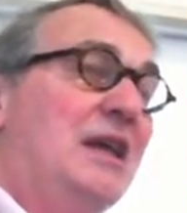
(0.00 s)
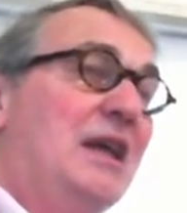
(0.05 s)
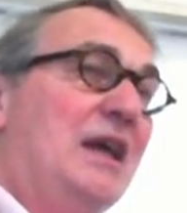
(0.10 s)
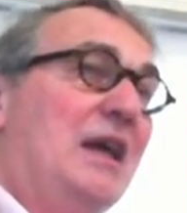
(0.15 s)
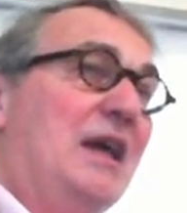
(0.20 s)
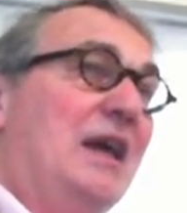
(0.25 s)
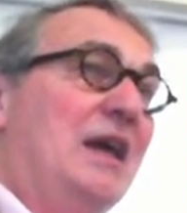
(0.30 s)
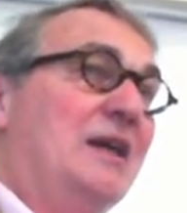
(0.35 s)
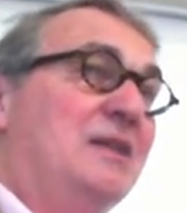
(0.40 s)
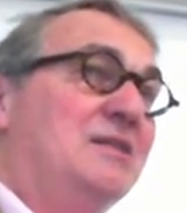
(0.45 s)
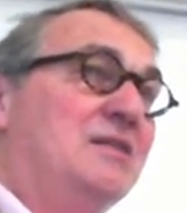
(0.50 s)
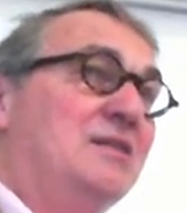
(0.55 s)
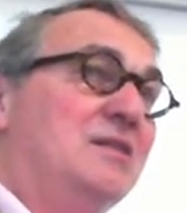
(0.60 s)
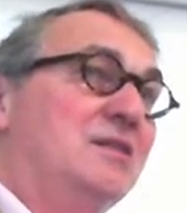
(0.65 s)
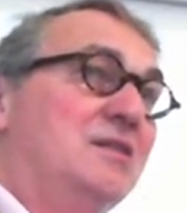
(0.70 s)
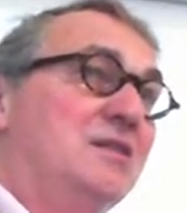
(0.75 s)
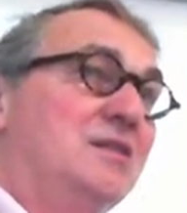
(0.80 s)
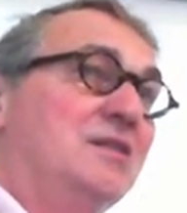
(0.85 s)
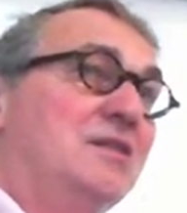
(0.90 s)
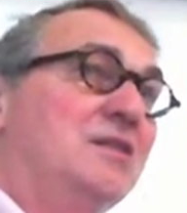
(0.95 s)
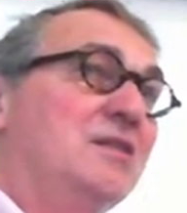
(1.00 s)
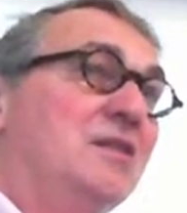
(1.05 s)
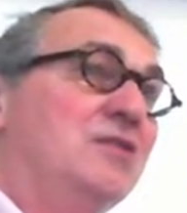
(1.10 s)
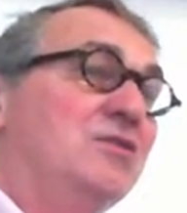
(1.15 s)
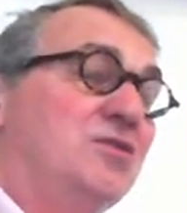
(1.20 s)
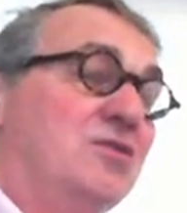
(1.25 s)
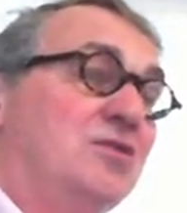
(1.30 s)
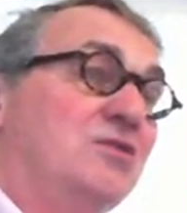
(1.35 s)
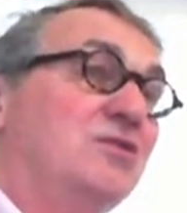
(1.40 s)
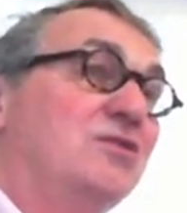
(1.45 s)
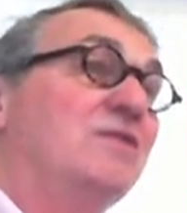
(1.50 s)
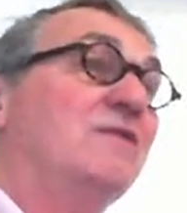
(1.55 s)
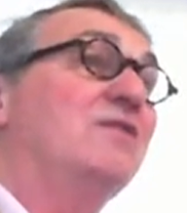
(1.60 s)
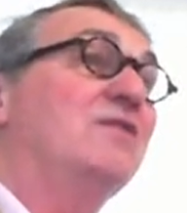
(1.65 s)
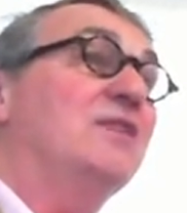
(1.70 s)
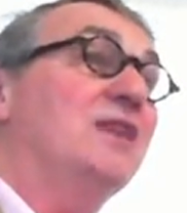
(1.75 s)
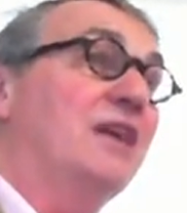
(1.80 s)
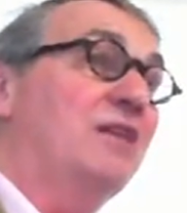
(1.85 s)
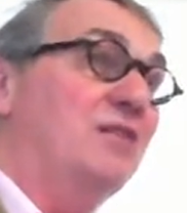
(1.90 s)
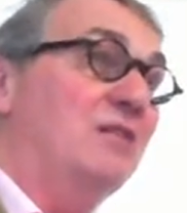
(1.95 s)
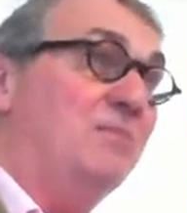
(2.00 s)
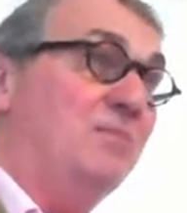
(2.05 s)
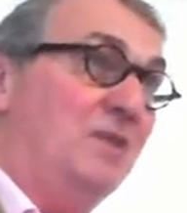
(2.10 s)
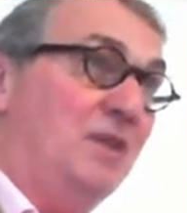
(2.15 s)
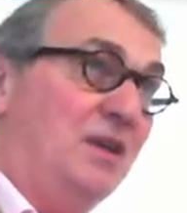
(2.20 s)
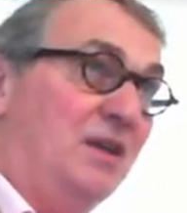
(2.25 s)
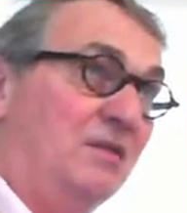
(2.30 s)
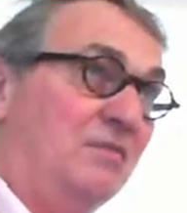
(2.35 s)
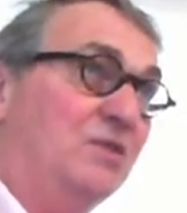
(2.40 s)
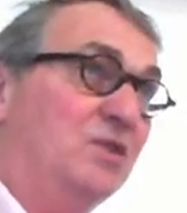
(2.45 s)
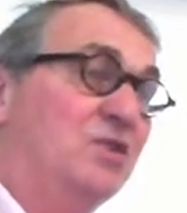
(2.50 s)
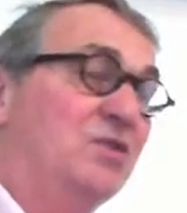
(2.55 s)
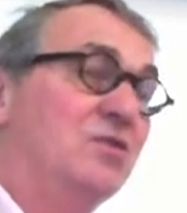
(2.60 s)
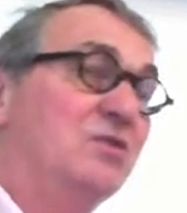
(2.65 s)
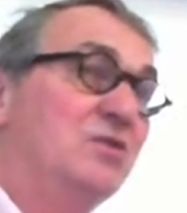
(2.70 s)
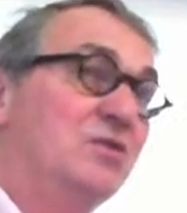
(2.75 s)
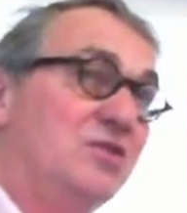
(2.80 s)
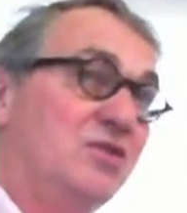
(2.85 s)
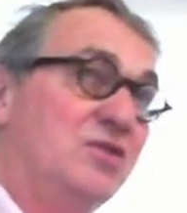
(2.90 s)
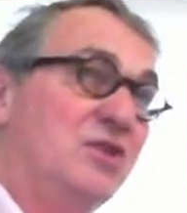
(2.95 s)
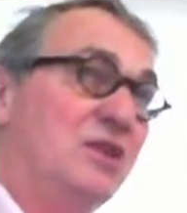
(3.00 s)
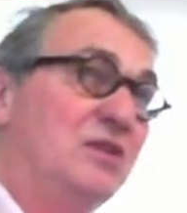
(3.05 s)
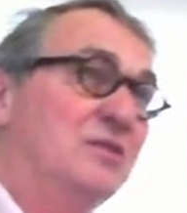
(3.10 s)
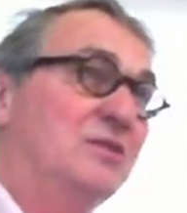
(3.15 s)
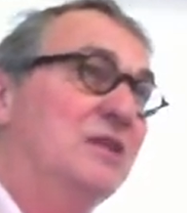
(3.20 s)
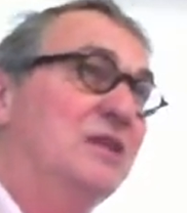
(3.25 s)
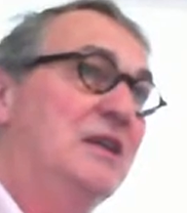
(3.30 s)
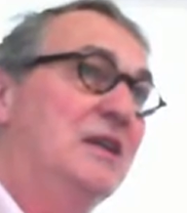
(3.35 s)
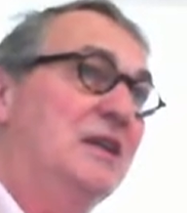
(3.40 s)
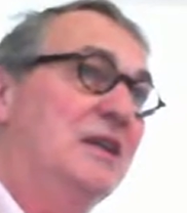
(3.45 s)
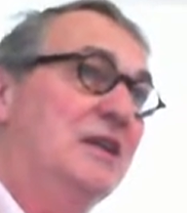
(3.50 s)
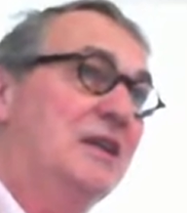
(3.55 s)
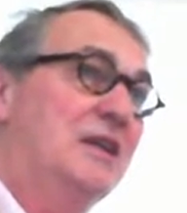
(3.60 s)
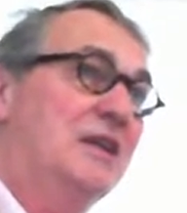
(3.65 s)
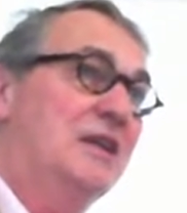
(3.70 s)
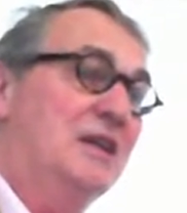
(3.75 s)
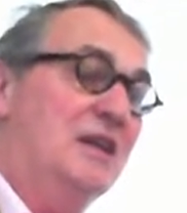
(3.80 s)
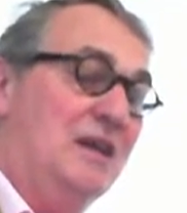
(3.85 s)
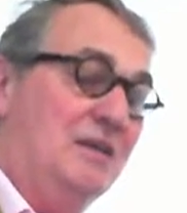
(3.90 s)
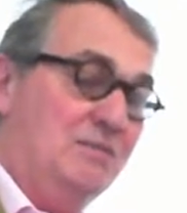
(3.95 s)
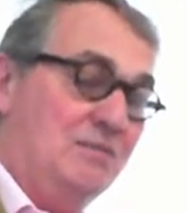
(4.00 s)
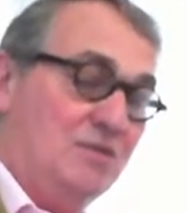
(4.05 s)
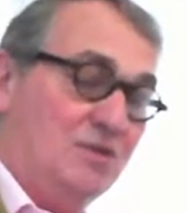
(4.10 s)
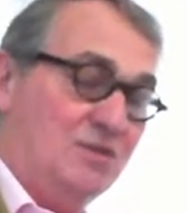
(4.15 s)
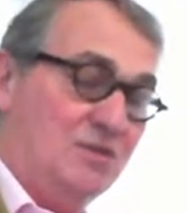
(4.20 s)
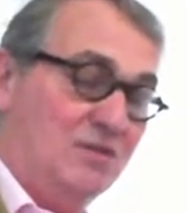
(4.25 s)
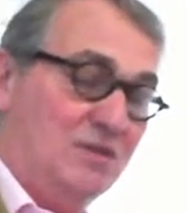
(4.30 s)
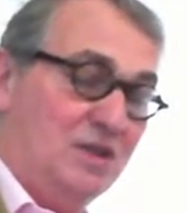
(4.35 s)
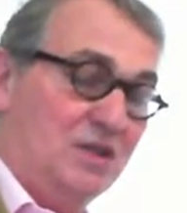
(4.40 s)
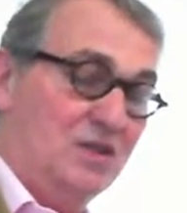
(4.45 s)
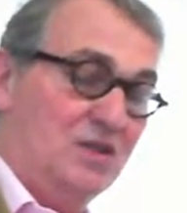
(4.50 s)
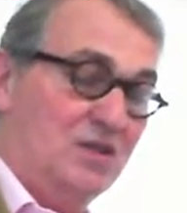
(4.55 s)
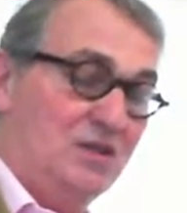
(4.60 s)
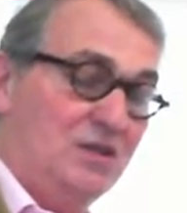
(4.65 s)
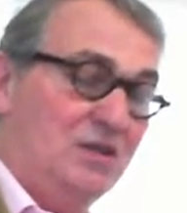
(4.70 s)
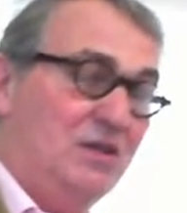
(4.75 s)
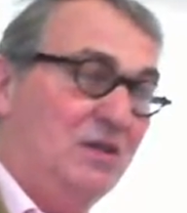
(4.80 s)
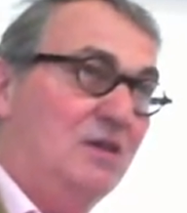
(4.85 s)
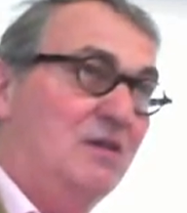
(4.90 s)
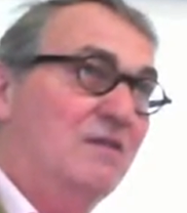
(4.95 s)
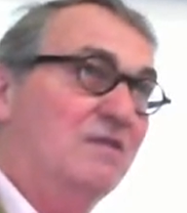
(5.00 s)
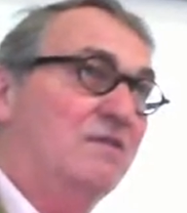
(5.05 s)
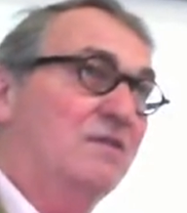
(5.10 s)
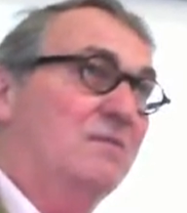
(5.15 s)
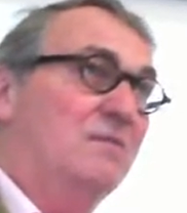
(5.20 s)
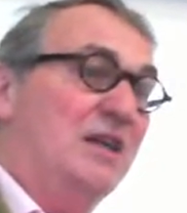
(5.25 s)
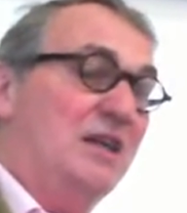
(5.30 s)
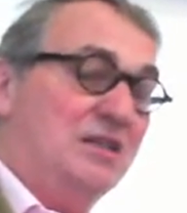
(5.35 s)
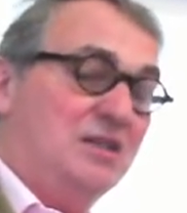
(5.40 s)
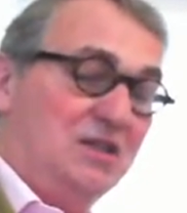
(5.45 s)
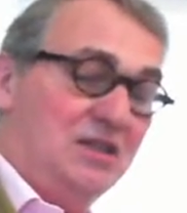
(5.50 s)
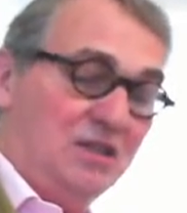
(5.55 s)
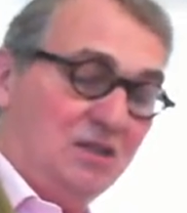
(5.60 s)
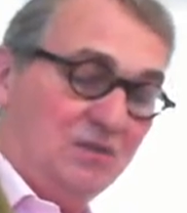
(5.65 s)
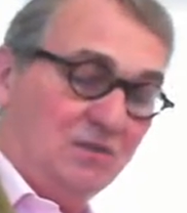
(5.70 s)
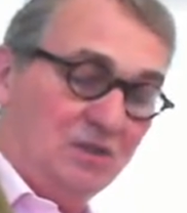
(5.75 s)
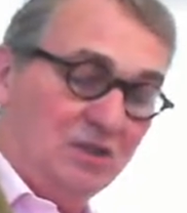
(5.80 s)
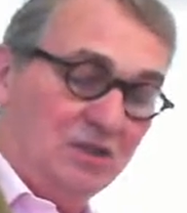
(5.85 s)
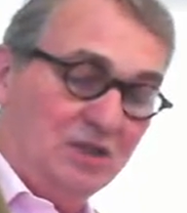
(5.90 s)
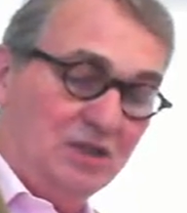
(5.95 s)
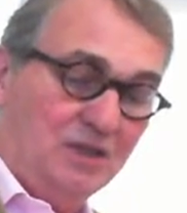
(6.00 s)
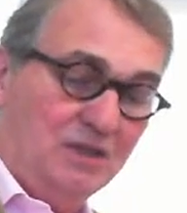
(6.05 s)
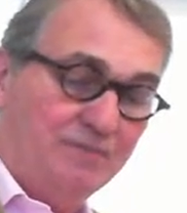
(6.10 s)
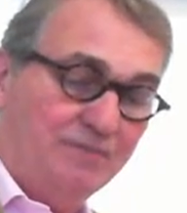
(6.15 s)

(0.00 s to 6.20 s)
and notions of therapy, which also comes to us from antiquity.